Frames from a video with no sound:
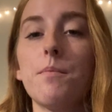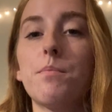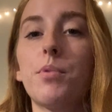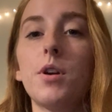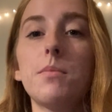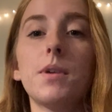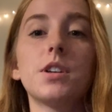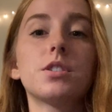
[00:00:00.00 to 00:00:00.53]

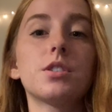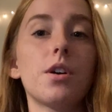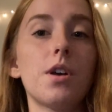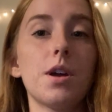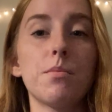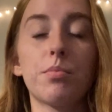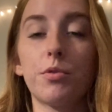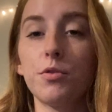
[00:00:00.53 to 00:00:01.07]
pretty much
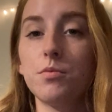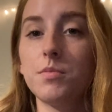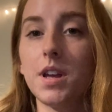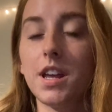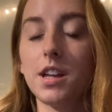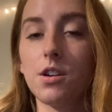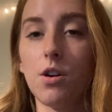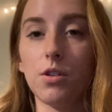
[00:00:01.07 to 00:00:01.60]

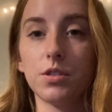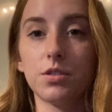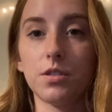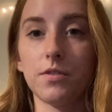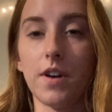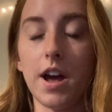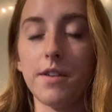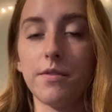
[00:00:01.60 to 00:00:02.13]
improvement in all
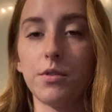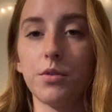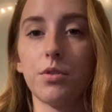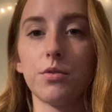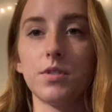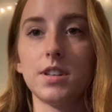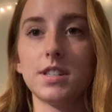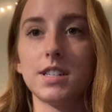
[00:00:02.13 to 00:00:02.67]
survival
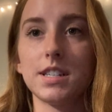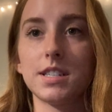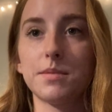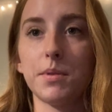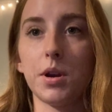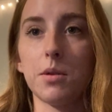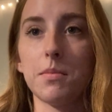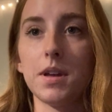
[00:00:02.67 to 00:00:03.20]
through this
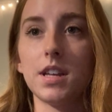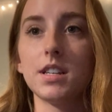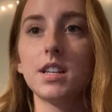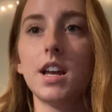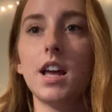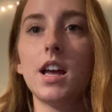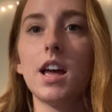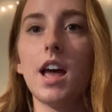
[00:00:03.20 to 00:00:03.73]
experiment.
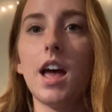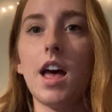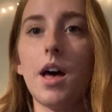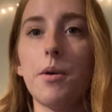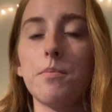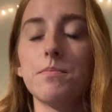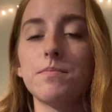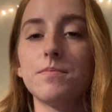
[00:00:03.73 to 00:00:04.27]

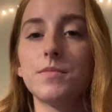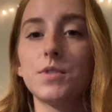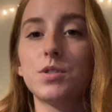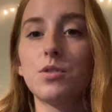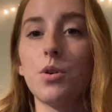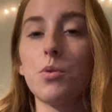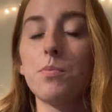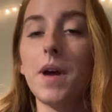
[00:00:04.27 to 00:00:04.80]

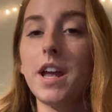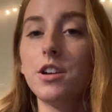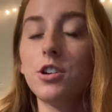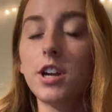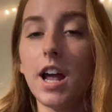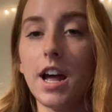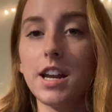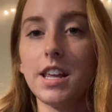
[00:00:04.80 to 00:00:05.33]
So
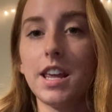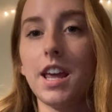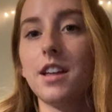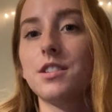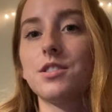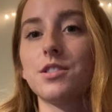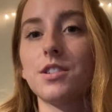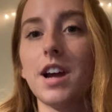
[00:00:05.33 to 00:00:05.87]
pancreatic
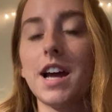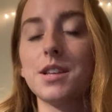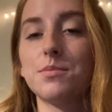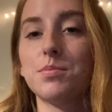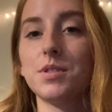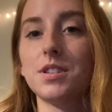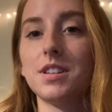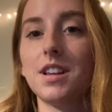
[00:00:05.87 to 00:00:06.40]
cancer has
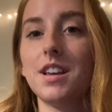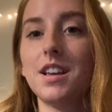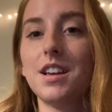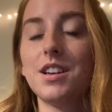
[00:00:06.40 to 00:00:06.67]
been